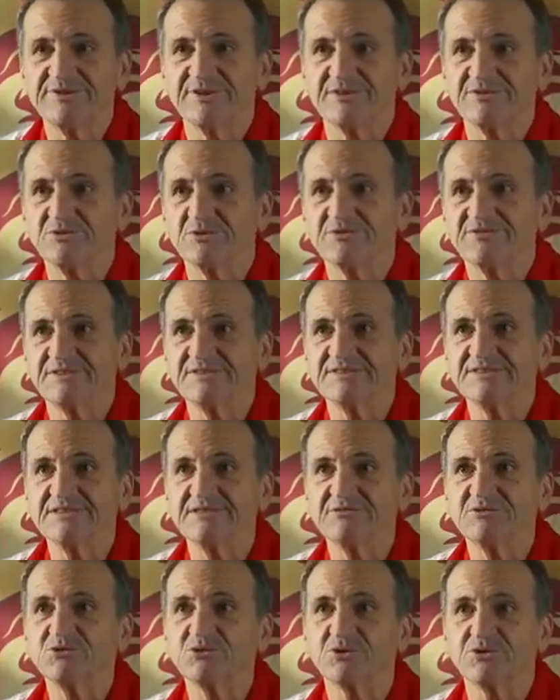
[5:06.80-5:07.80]
It is easier to
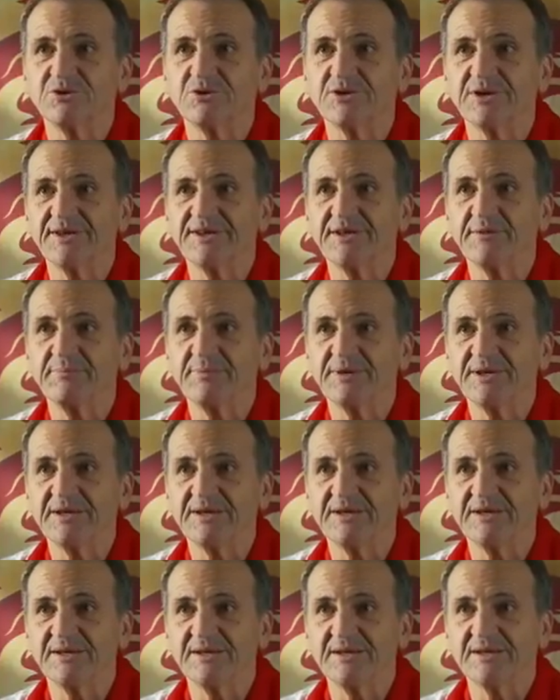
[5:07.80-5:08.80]
say that in front of a
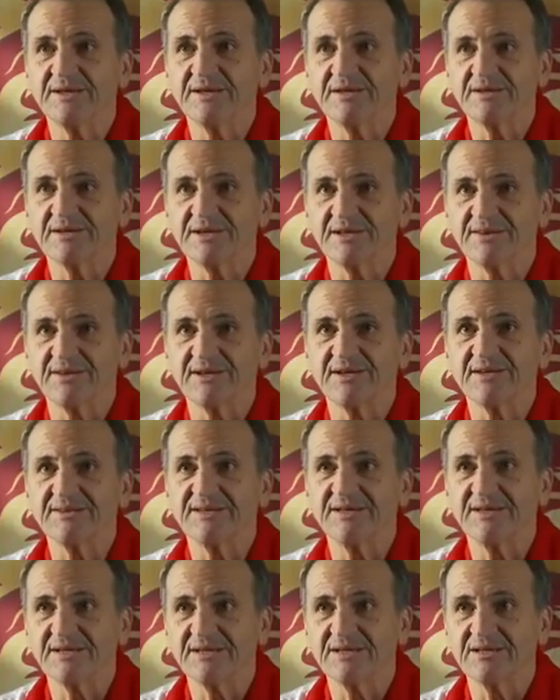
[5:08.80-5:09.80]
television than in the
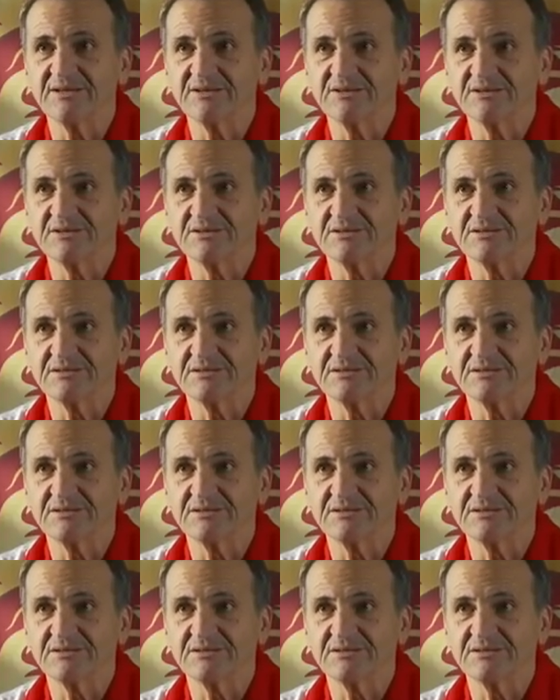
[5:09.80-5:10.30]
field.